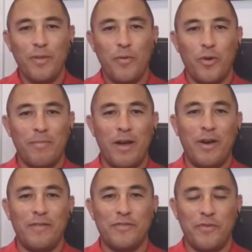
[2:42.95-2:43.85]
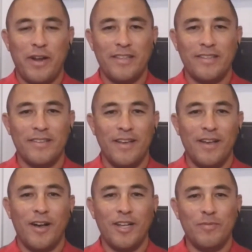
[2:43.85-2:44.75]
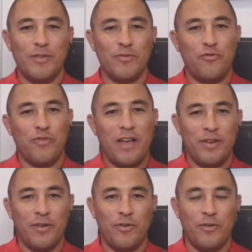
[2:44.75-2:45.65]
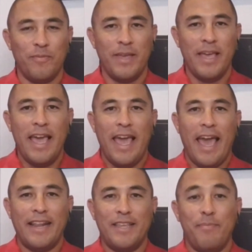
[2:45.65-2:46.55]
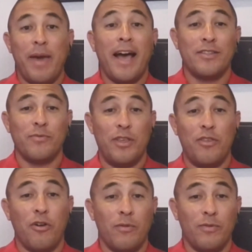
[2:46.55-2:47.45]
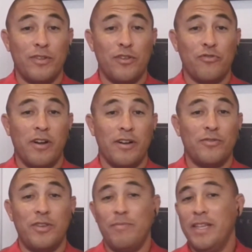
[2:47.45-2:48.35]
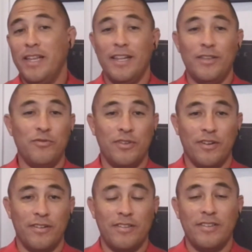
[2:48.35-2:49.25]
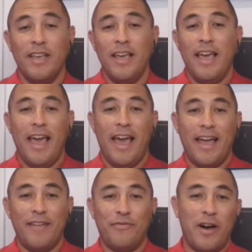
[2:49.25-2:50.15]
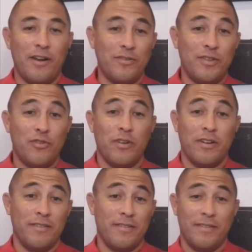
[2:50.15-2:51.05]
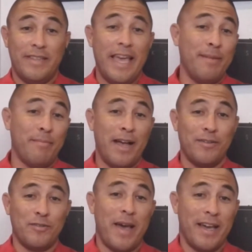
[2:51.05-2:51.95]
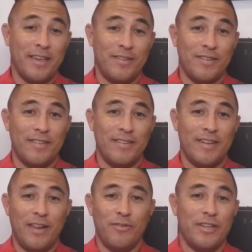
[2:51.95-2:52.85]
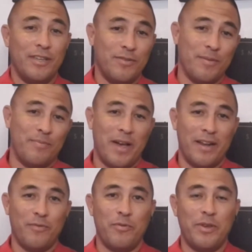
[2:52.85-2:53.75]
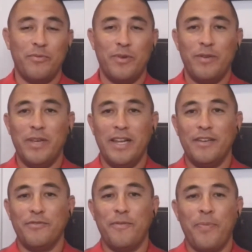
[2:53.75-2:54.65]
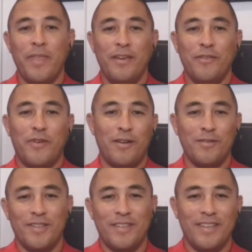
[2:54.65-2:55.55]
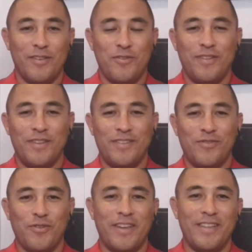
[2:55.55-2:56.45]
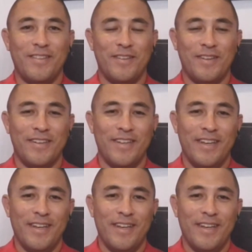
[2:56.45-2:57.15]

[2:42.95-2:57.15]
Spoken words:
one of my wife's friends' husbands was driving home, and he passed what he thought was the truck. So he immediately U-turns and follows this truck 10 miles back into Kailua. He was up kind of where we live, follows this truck into the